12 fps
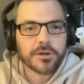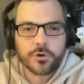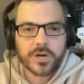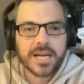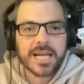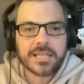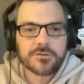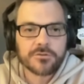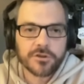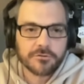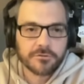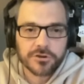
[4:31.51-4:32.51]
creates for
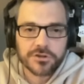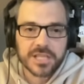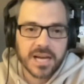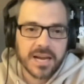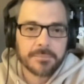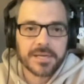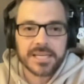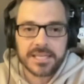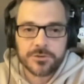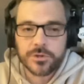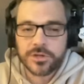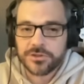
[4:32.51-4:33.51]
the first time in
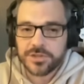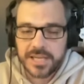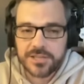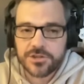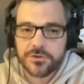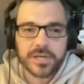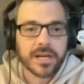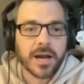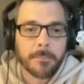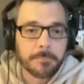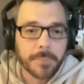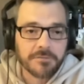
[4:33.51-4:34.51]
Israel's history a
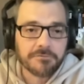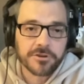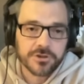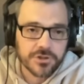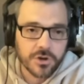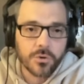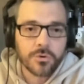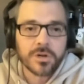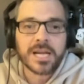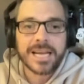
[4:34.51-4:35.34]
buffer zone